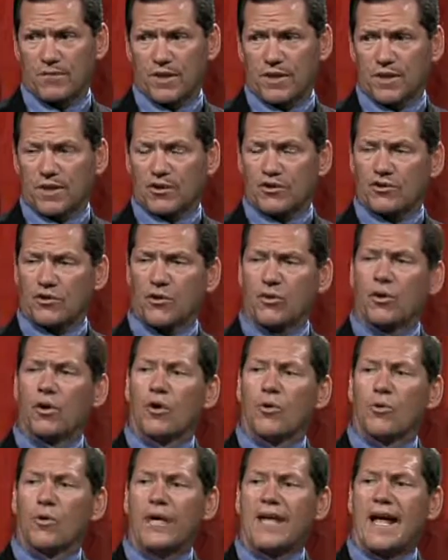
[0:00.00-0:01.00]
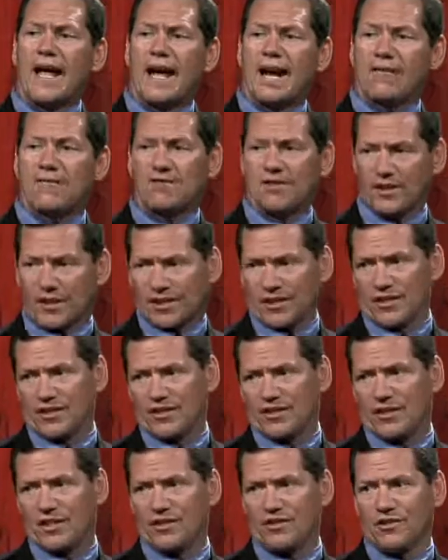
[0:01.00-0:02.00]
So we have to
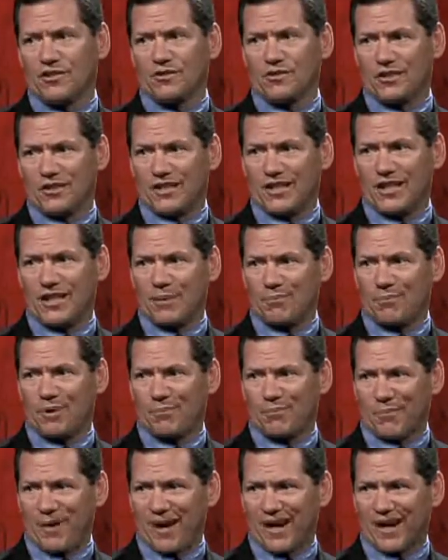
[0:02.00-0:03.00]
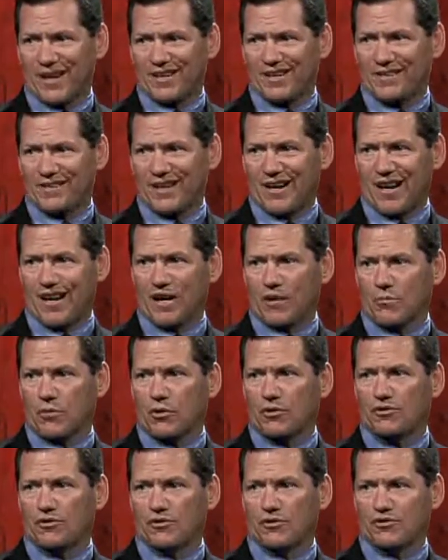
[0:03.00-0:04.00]
continue to keep in mind our
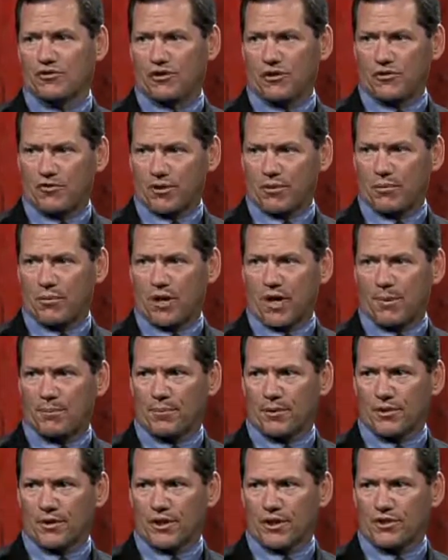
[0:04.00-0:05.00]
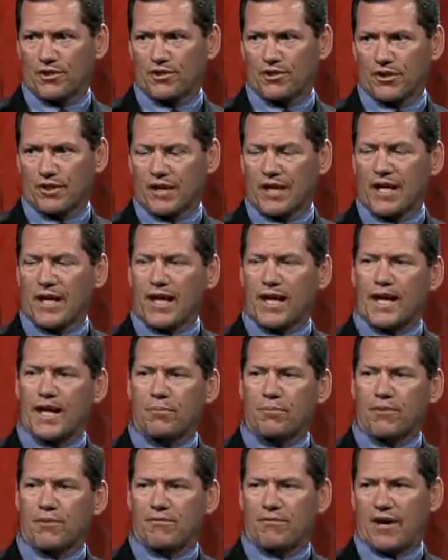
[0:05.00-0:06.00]
most deserving population
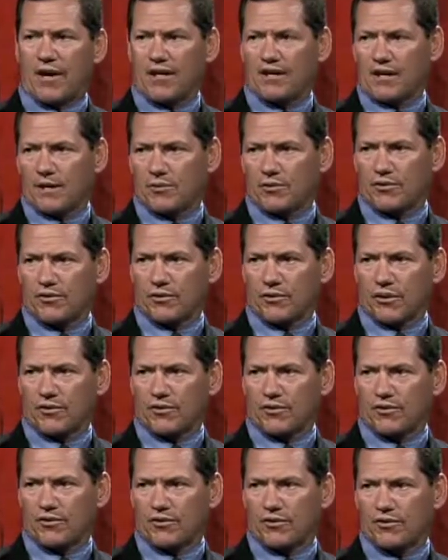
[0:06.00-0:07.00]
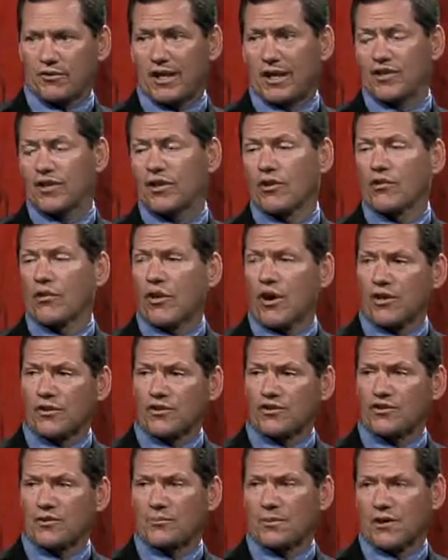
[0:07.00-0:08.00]
and provide them services and the
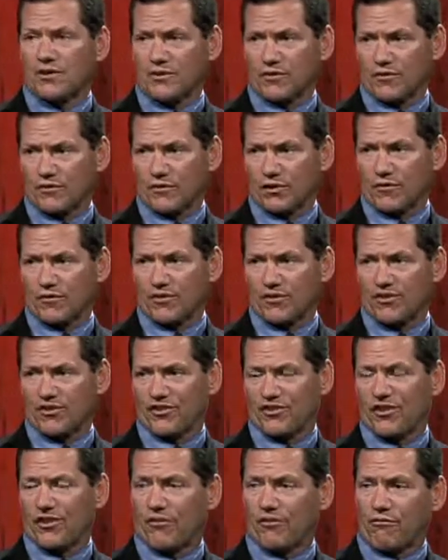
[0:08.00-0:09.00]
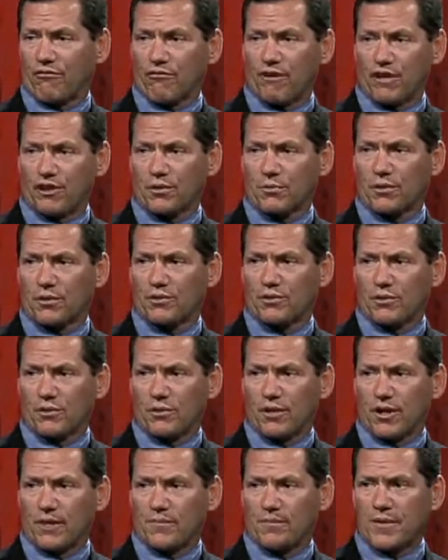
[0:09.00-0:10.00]
knowledge about the services that are available to
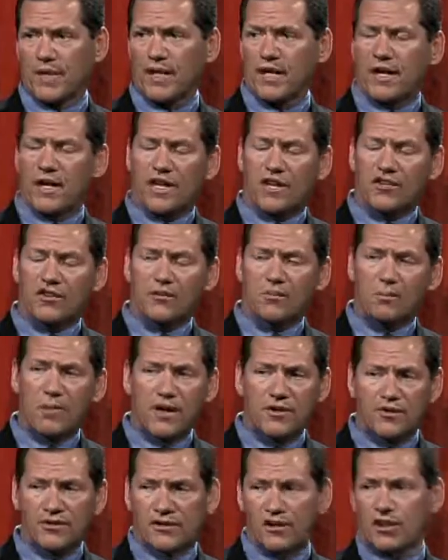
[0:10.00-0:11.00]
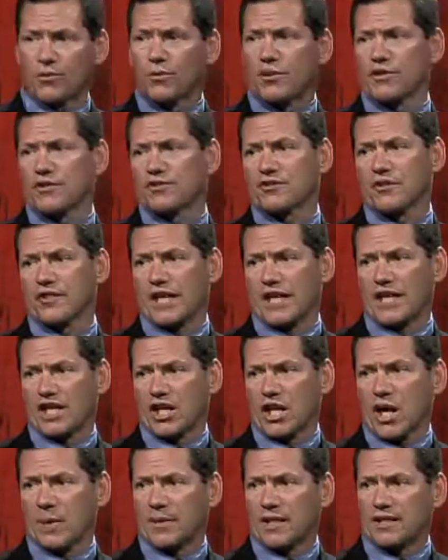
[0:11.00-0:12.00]
them, especially when there's an
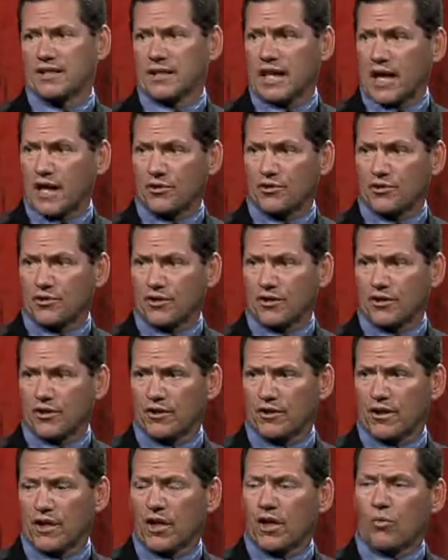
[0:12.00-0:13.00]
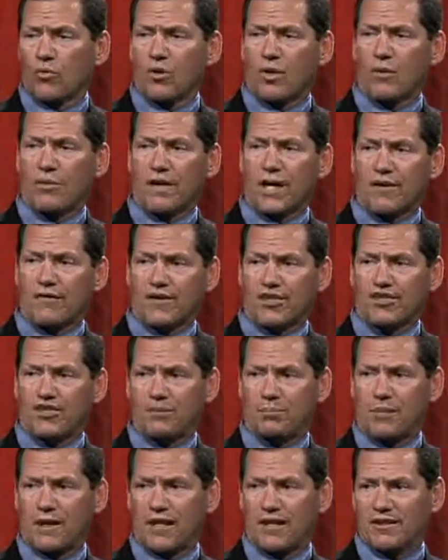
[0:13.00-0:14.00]
economic downturn where we have
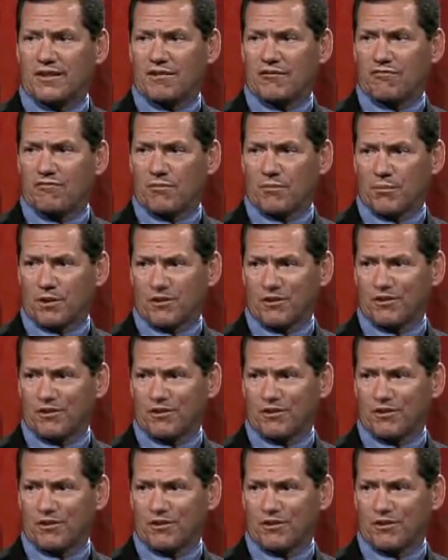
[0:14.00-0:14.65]
expanded familial